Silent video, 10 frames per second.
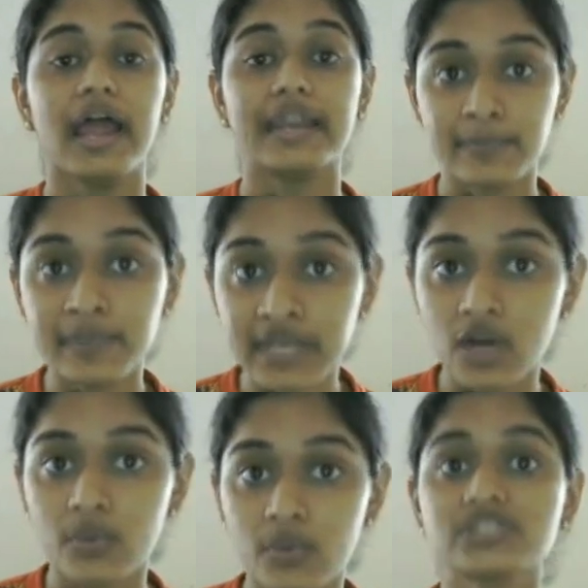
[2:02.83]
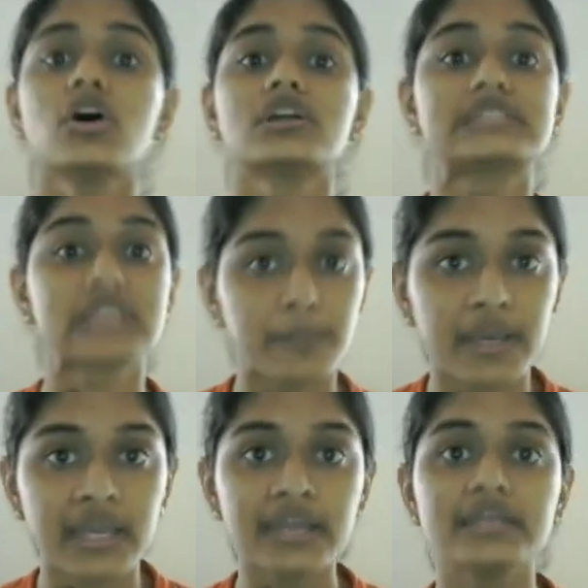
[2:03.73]
attempting a question or
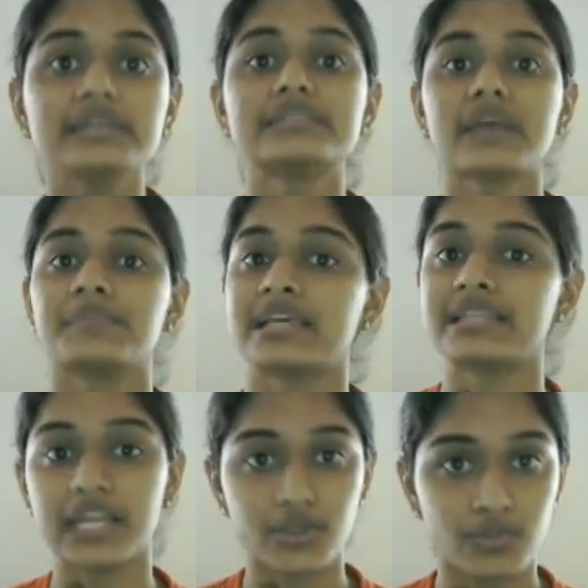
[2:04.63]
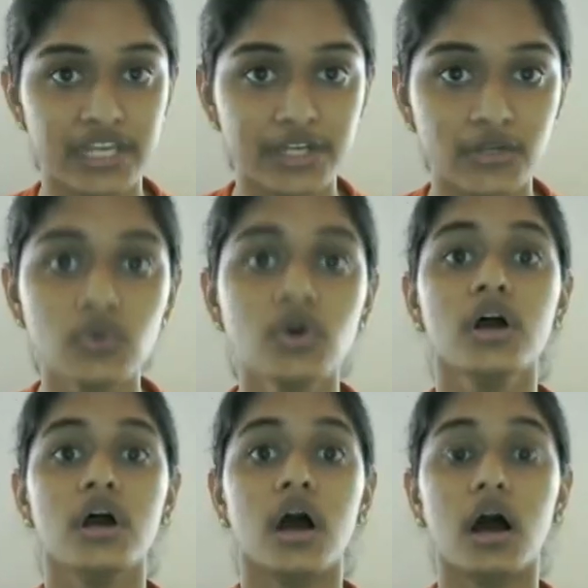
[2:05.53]
skipping it is something that you need to
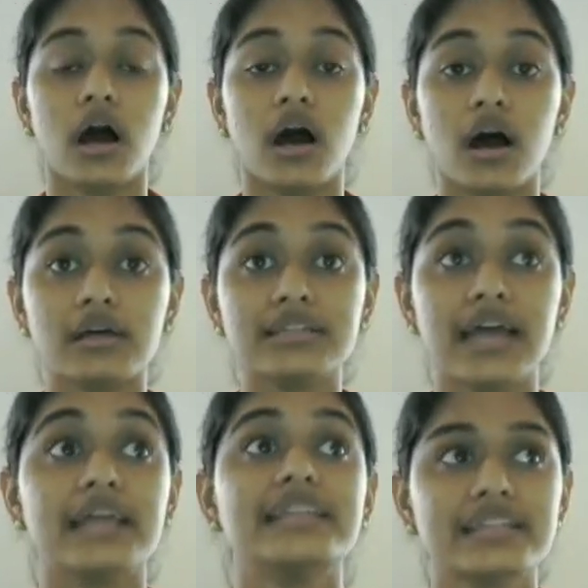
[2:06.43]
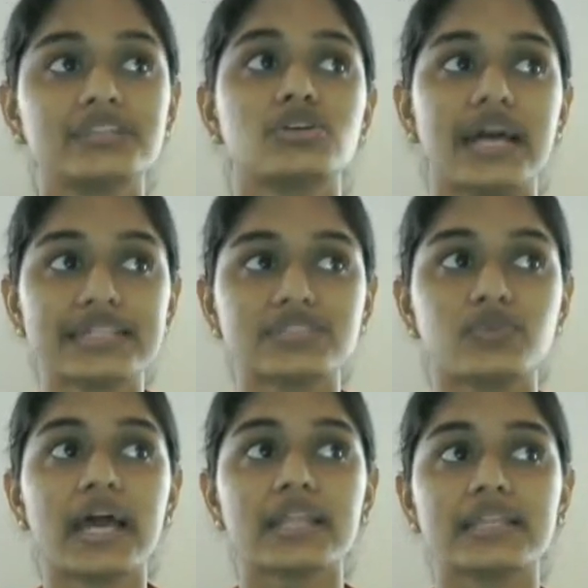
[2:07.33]
that's
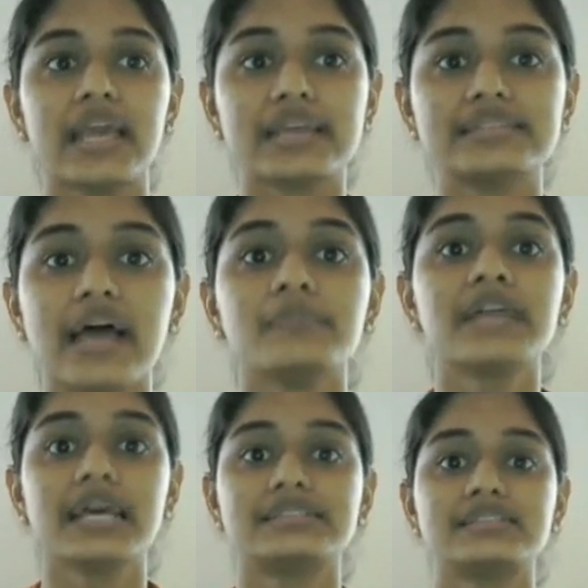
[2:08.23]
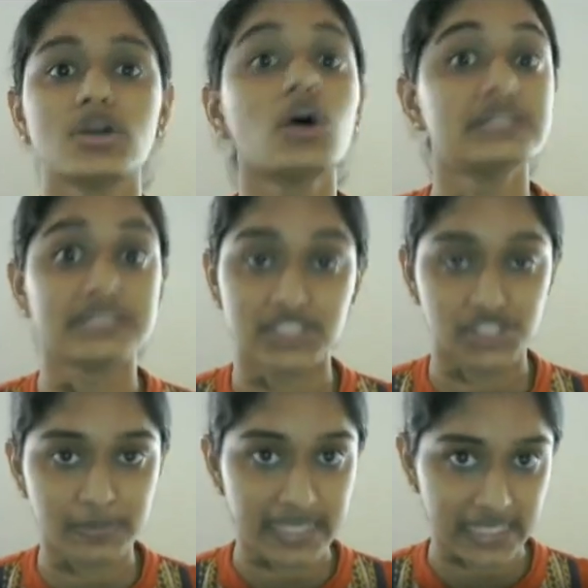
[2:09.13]
where the exam tests your
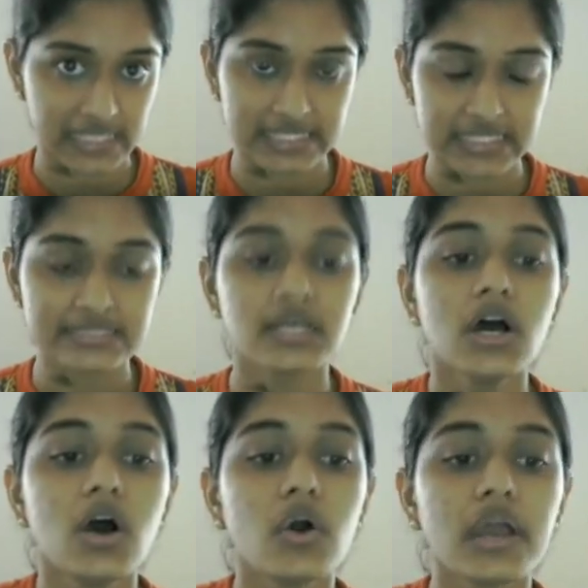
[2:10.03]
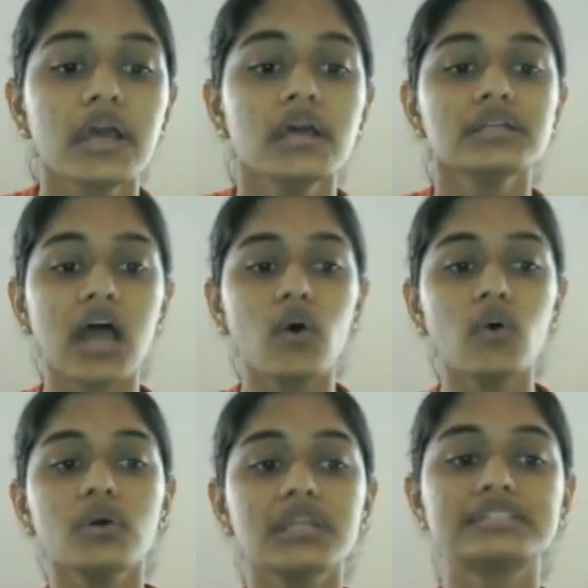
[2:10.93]
decision making skills. Okay,
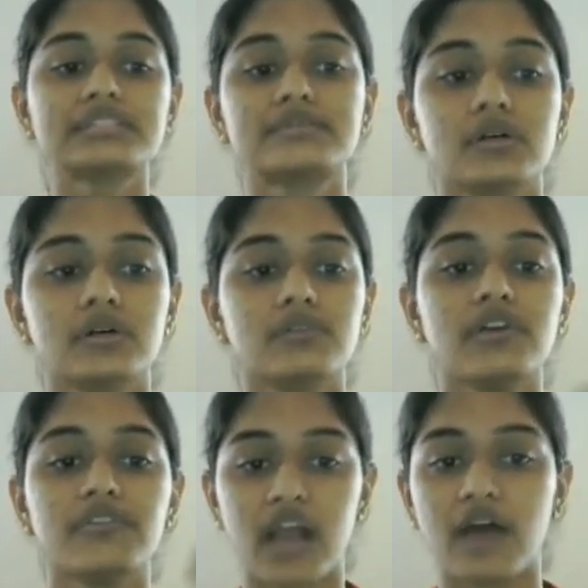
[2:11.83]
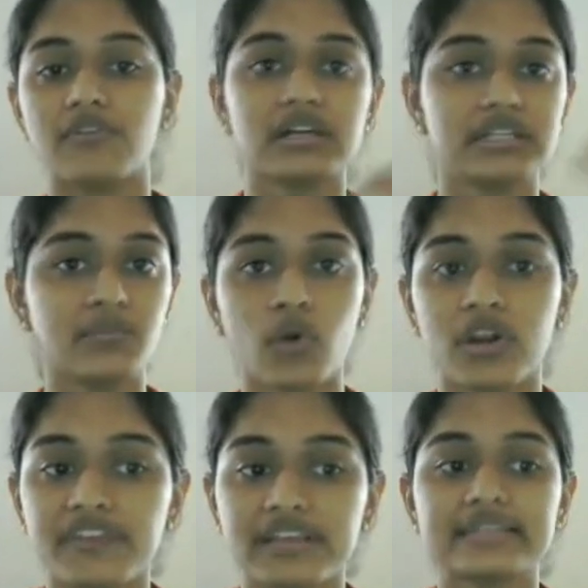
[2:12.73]
now we've covered the mode
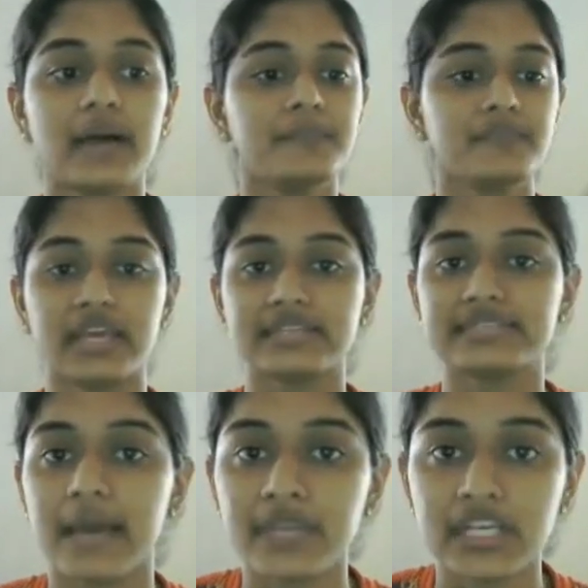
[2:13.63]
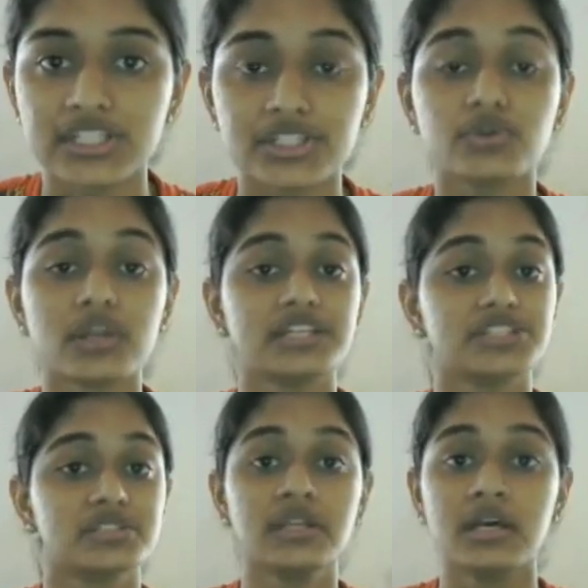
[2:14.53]
of exam, the examination
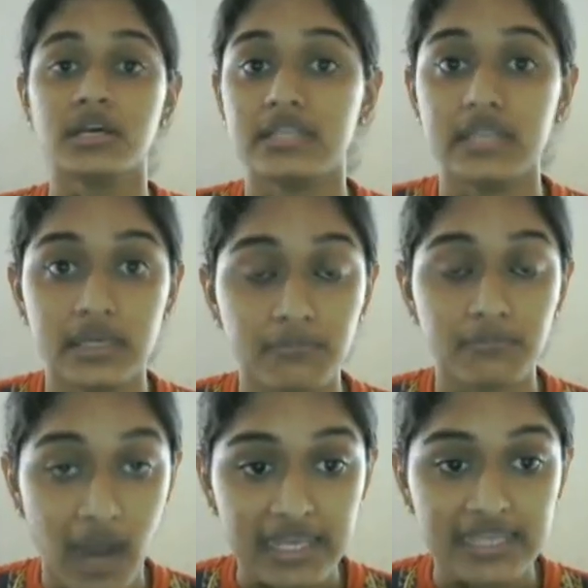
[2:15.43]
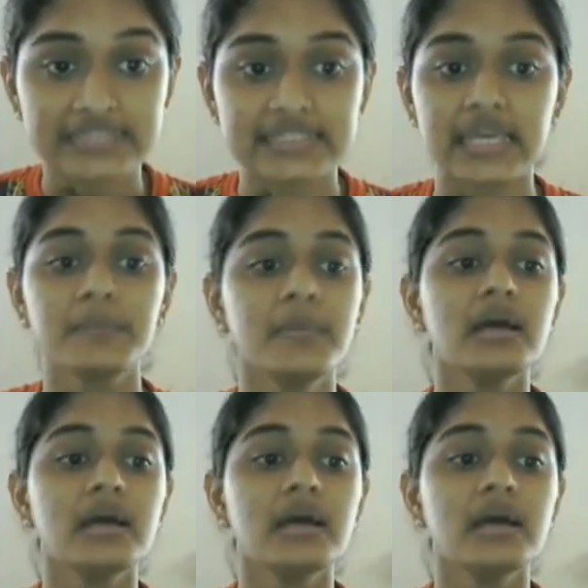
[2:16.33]
duration, the marking scheme.